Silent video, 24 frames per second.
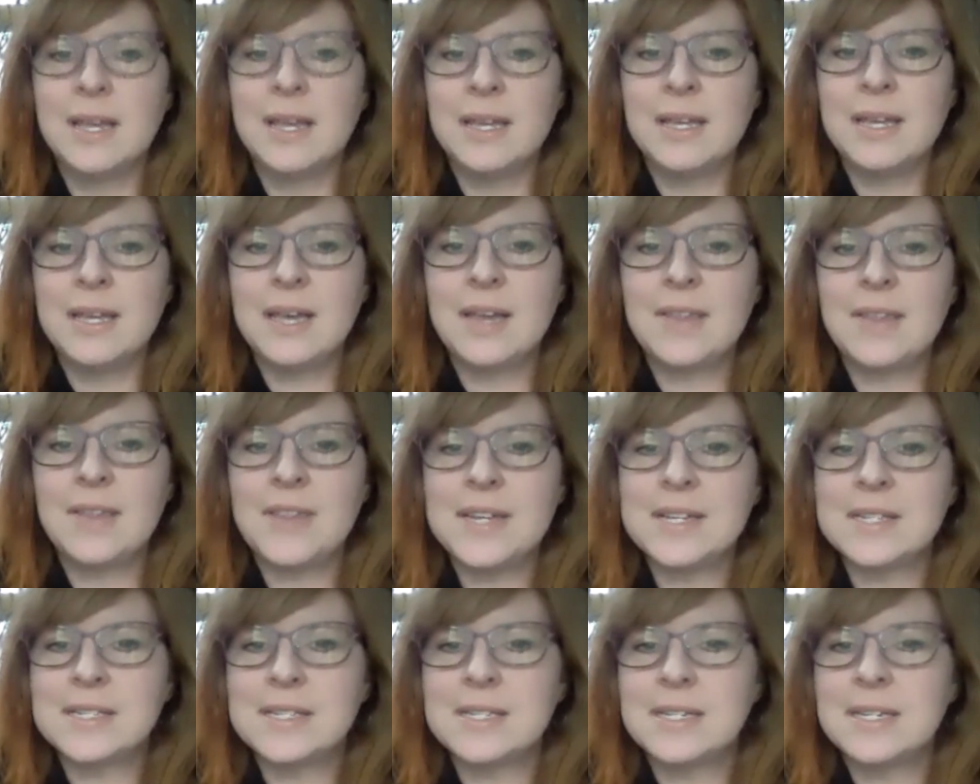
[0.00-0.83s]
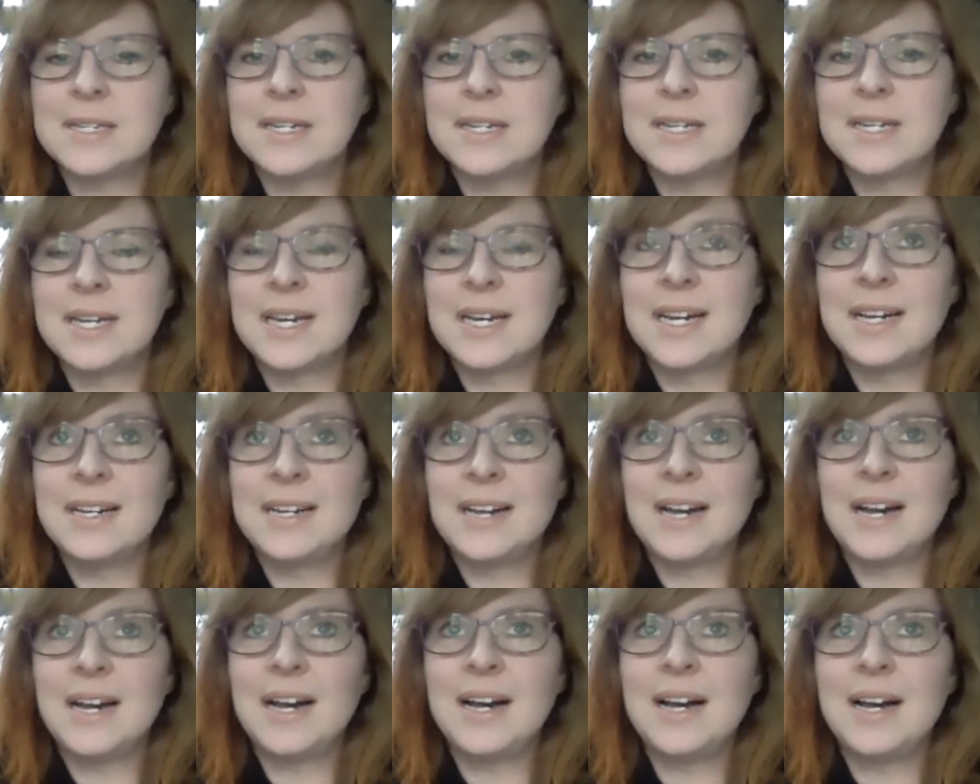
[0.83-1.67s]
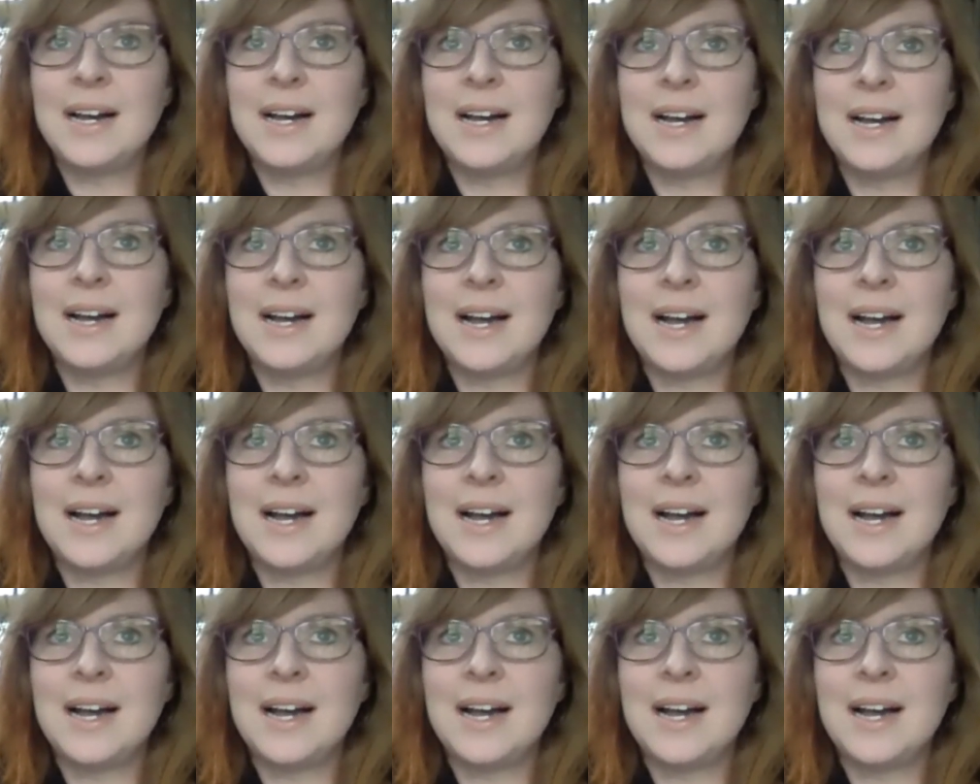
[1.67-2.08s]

Yeah, thanks, Nina. I